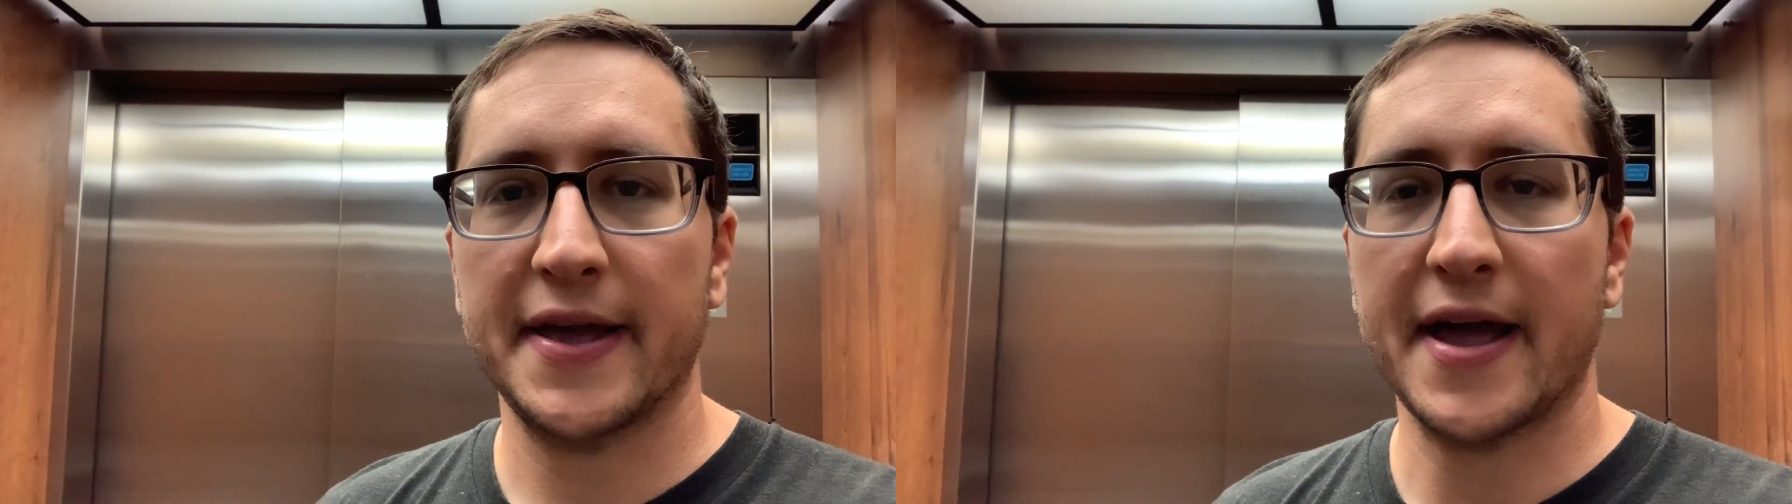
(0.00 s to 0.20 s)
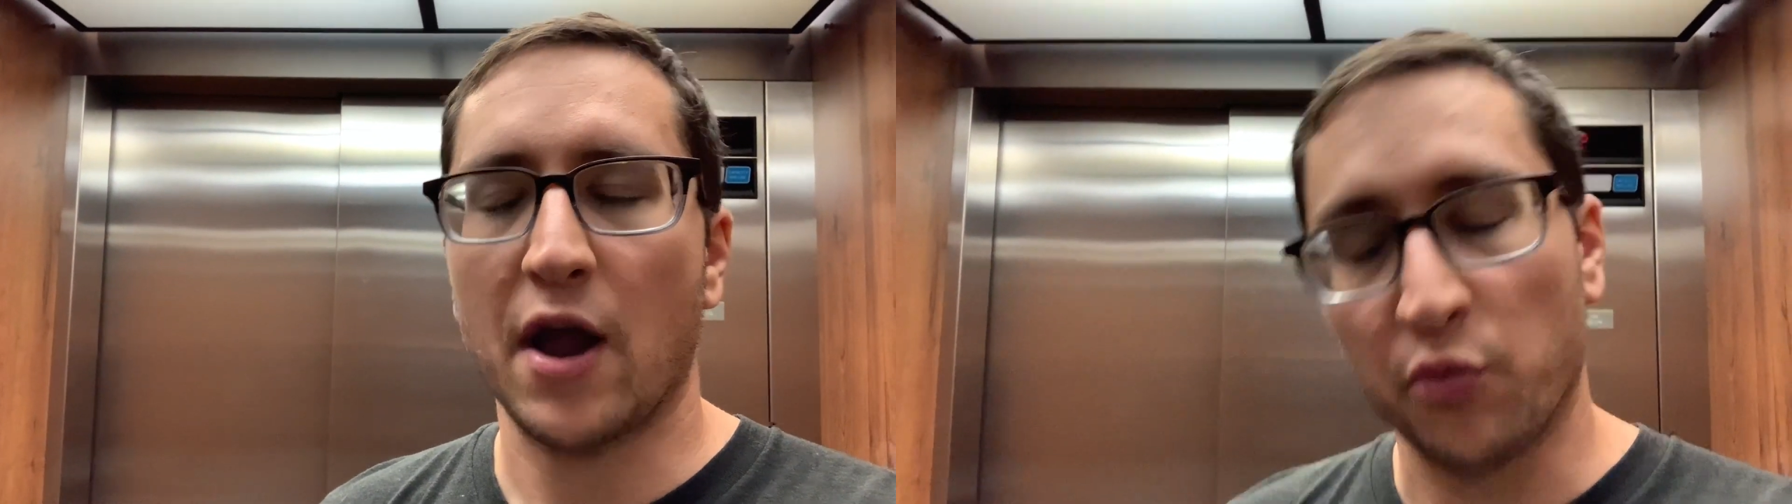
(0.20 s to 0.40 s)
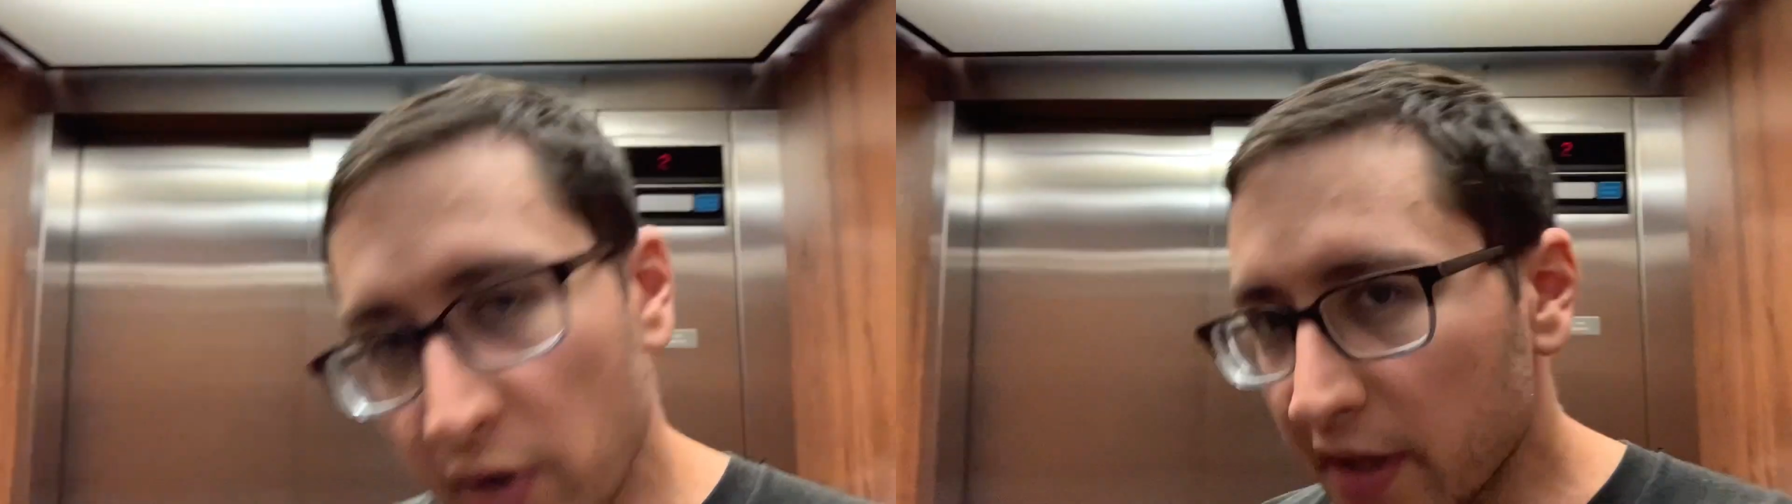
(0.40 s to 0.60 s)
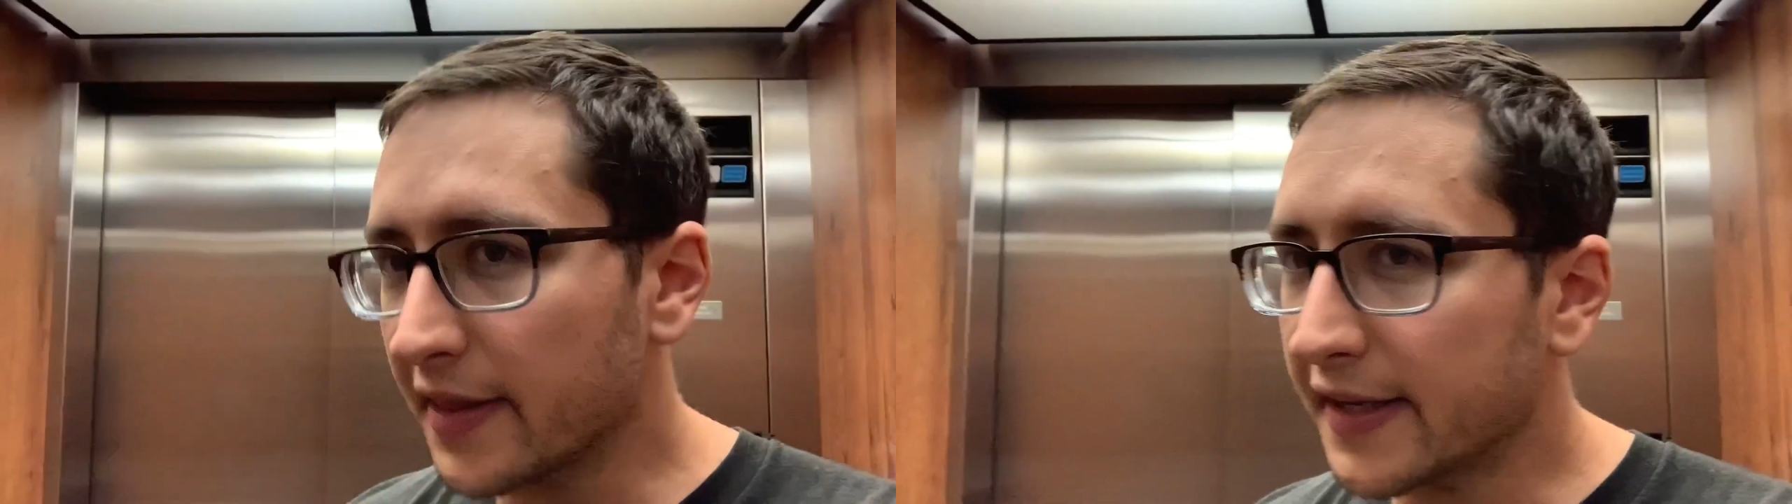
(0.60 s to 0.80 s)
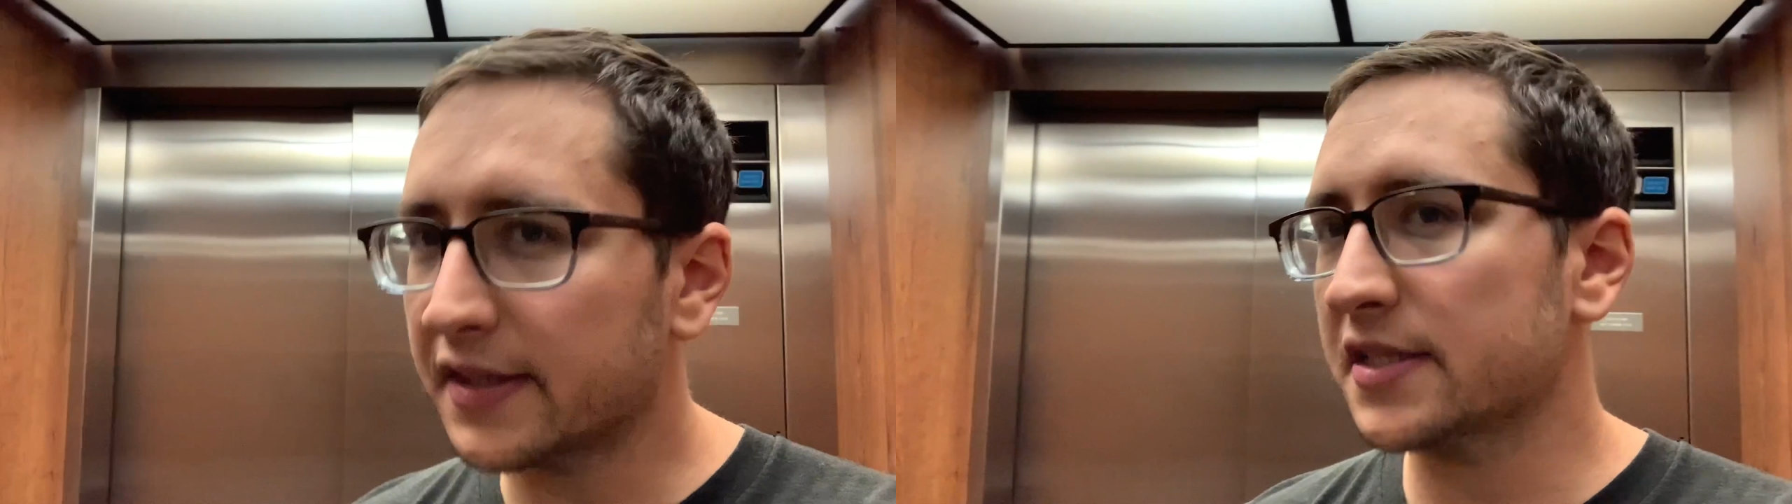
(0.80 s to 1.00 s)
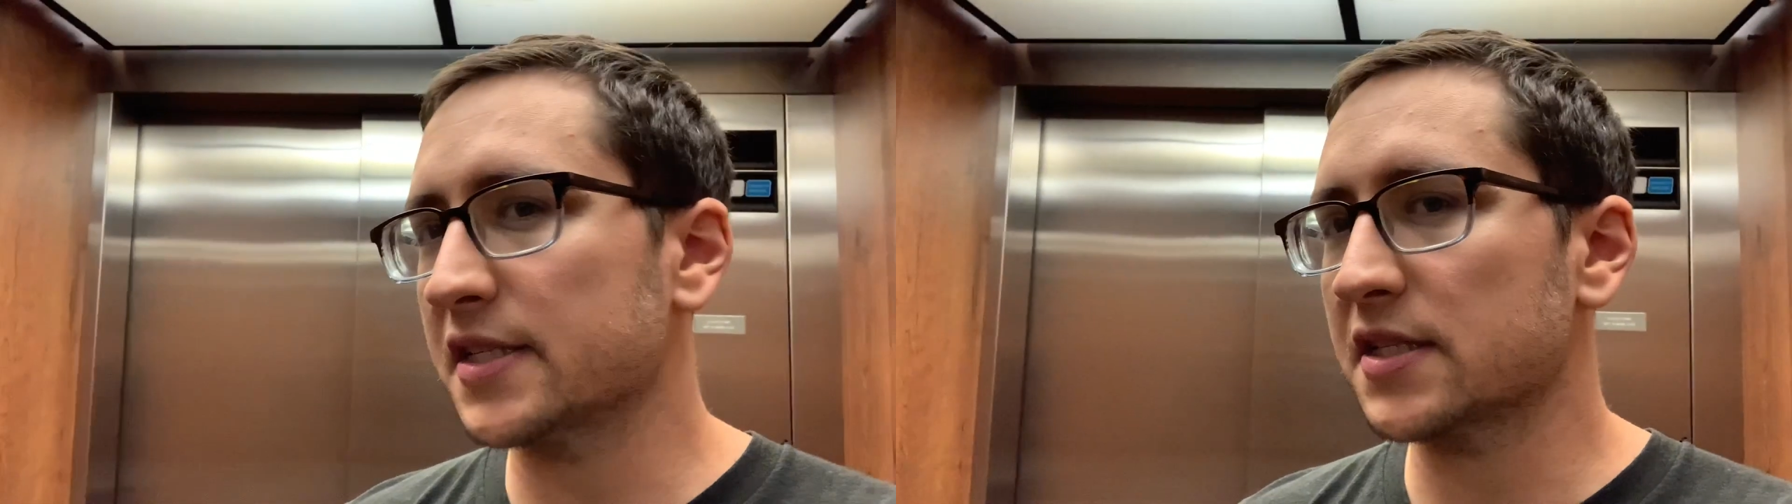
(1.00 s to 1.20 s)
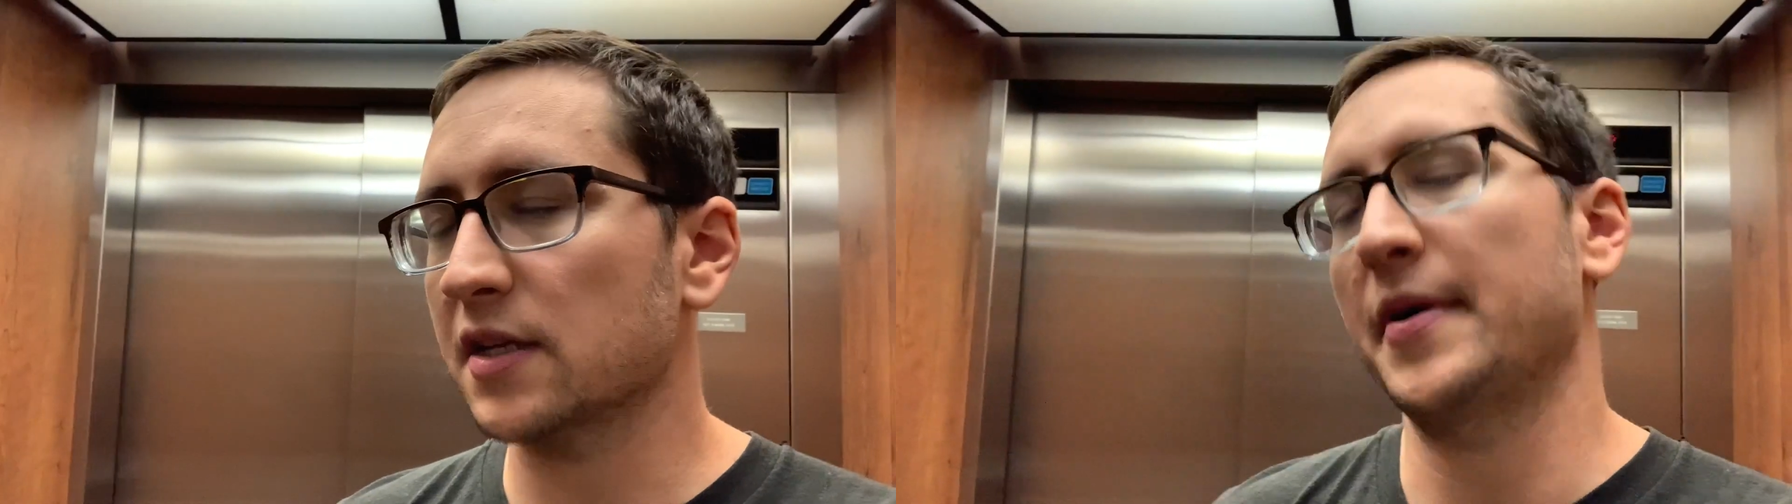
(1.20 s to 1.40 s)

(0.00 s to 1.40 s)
I really like this system.